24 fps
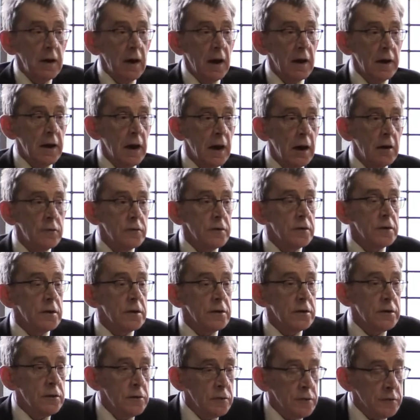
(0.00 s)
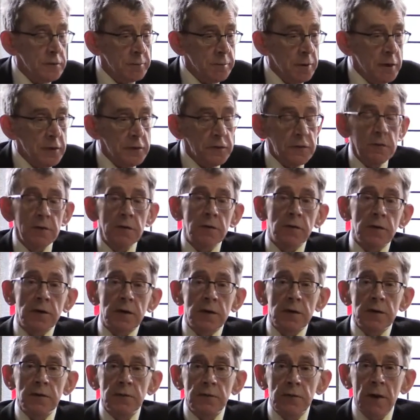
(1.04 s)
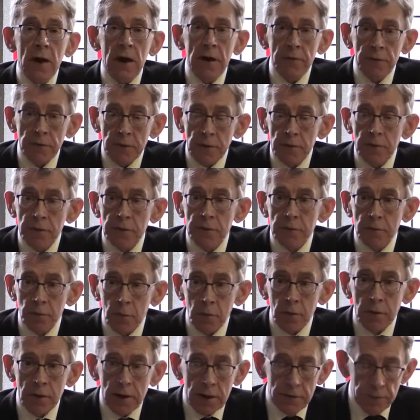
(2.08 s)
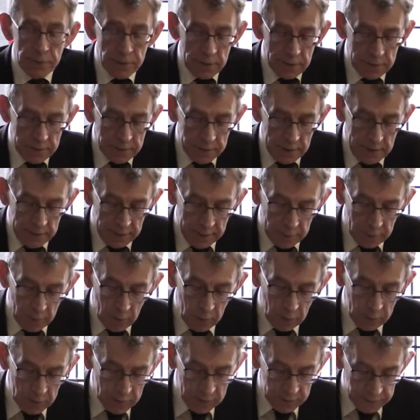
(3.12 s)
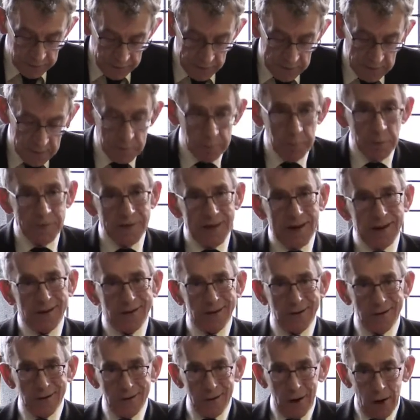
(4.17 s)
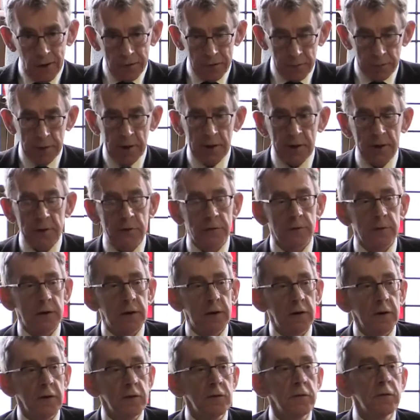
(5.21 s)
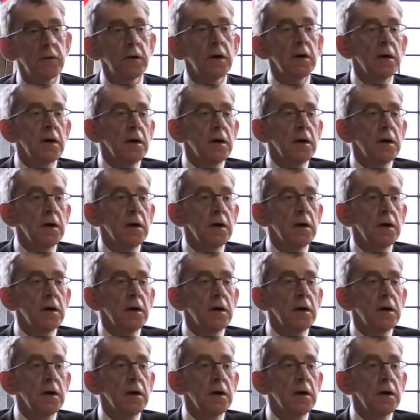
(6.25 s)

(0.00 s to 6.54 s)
allowed an accused person to give evidence, sworn evidence, in their own defence, but that did not apply to Ireland.